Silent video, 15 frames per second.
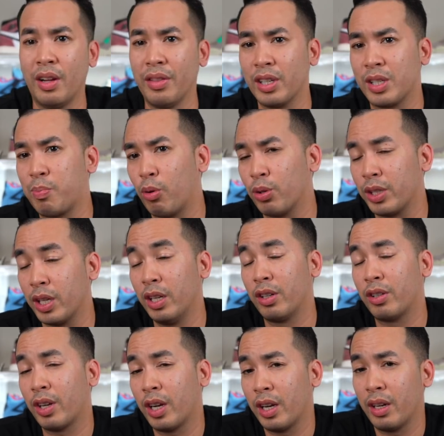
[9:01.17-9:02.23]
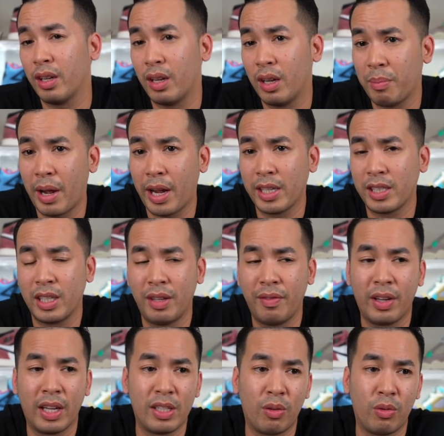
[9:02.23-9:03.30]
on the Sports Illustrated uh, magazine.
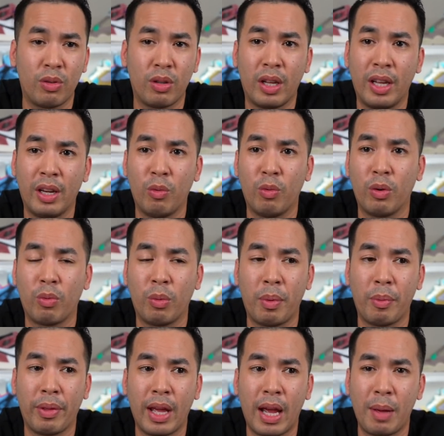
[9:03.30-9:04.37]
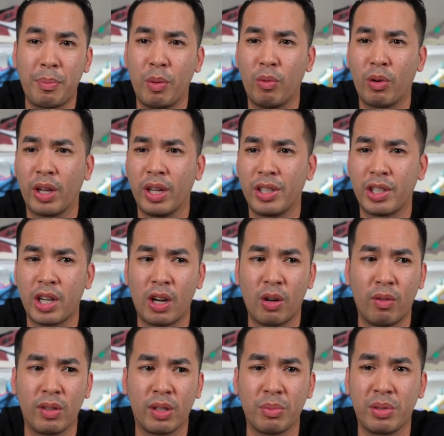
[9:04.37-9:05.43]
If you guys knew, anyone remember that, people were getting shot
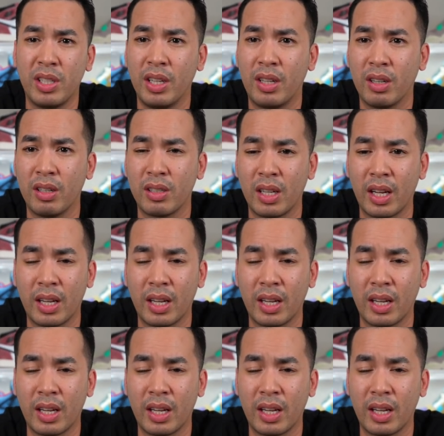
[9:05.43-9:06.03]
over some sneakers.